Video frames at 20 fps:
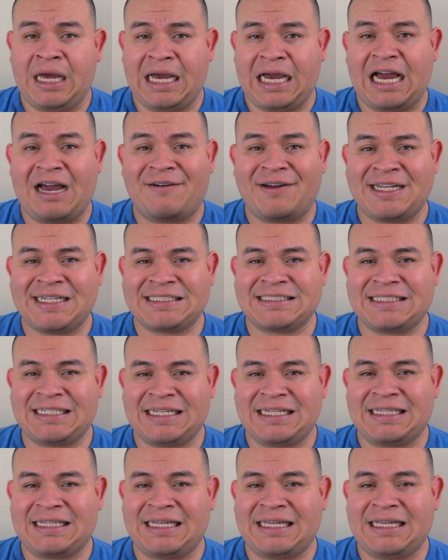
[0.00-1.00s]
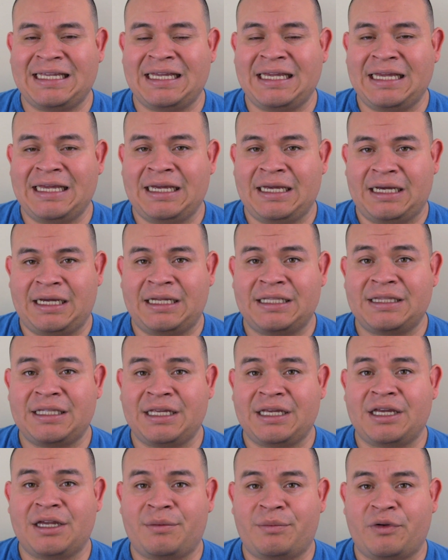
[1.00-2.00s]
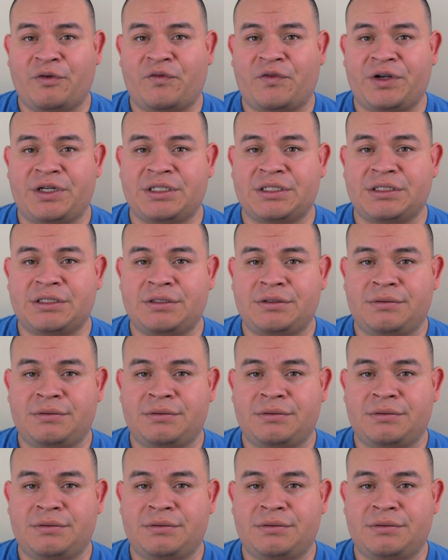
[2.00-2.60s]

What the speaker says: Have an excellent day and take care, my friend.